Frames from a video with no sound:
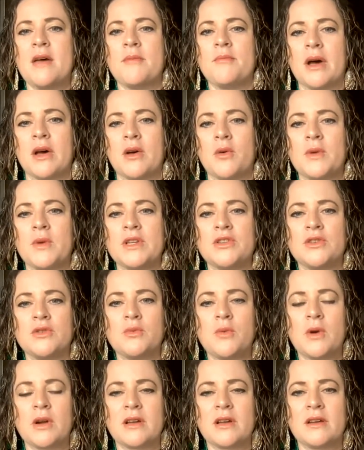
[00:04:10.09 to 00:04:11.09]
but we do
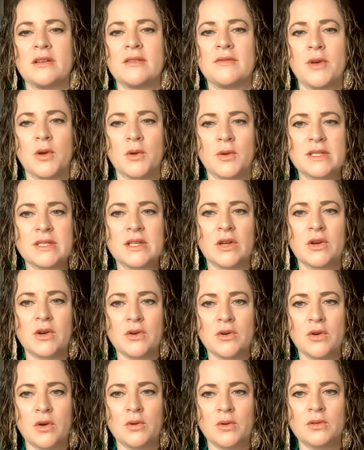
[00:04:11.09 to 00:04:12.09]
want to focus on our
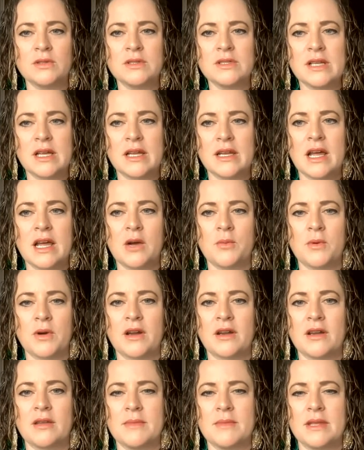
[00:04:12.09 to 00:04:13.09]
goals and how we're
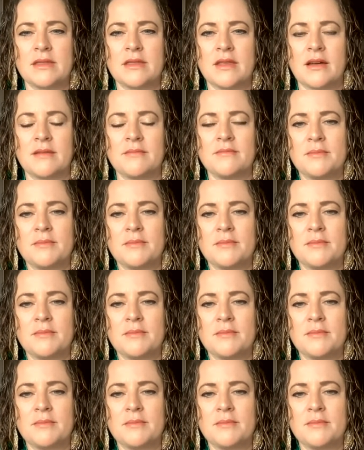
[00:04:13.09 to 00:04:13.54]
going to meet them,